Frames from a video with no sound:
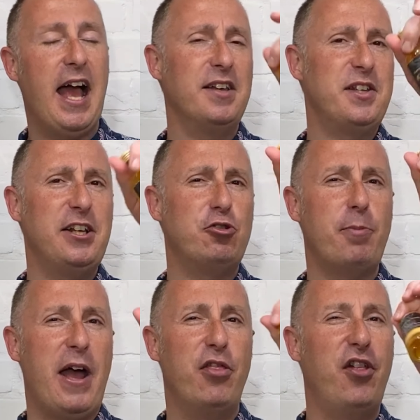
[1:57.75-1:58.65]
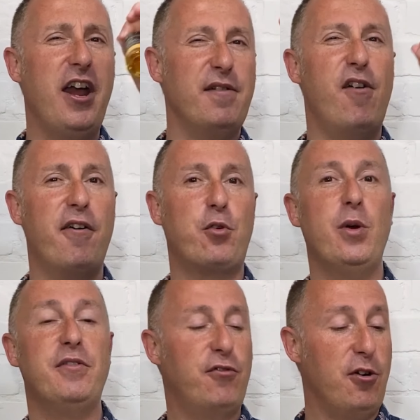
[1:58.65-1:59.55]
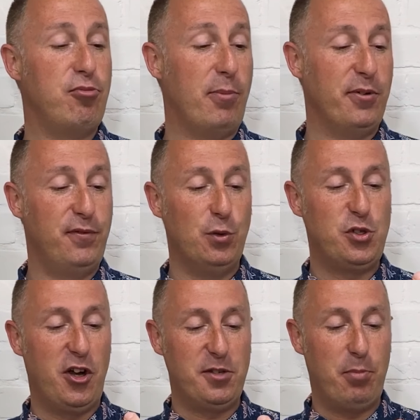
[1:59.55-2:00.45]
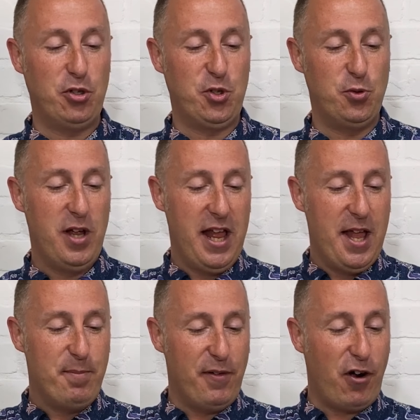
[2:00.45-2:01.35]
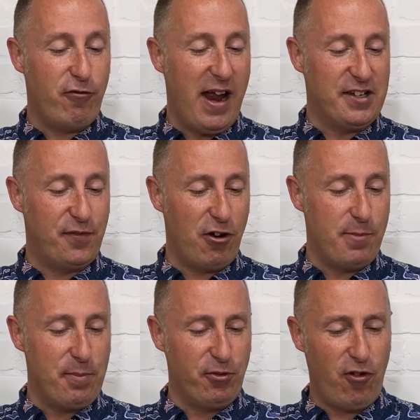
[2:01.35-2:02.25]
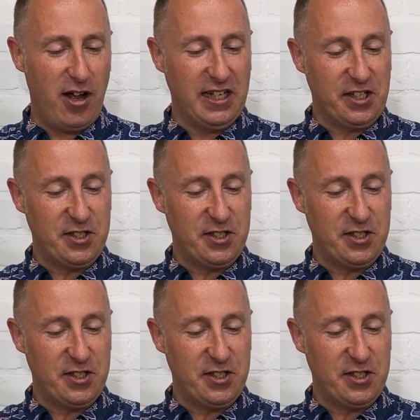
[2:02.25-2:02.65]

Uh, so these are about 35 quid for a proper full size bottle. But if I read, if I remember rightly,